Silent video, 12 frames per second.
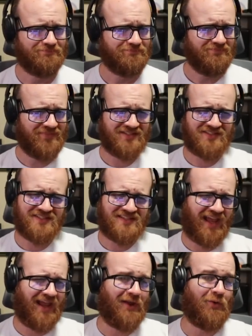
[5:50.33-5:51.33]
This is
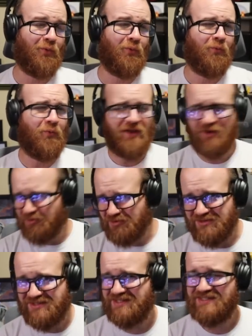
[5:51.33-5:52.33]
a
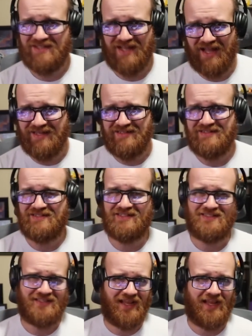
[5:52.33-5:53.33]
weird design, to
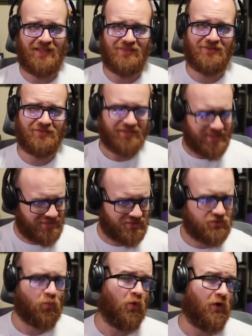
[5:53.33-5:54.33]
say the
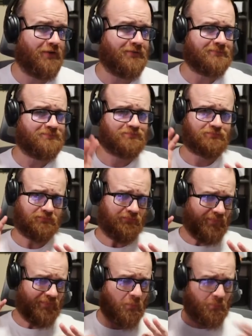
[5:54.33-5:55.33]
least. One
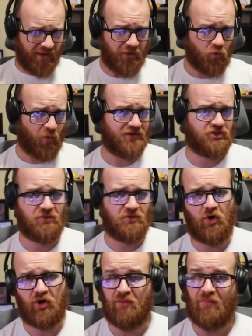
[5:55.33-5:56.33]
big question
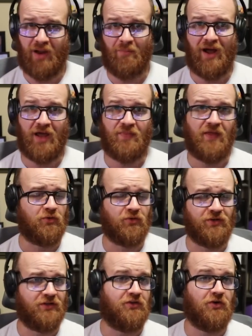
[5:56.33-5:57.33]
mark in my mind that we'll
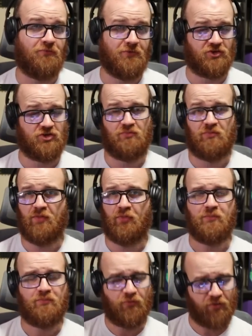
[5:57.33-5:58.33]
need the official
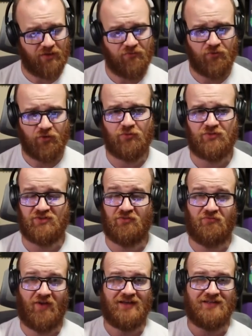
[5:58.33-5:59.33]
monthly preview to
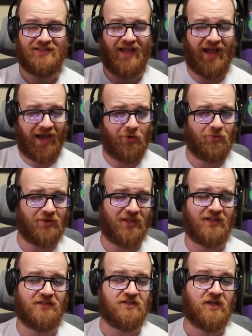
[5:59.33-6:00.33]
find out
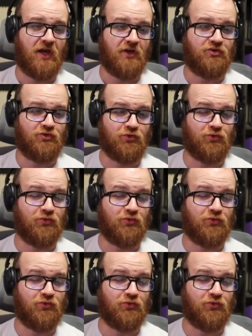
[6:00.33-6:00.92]
is, do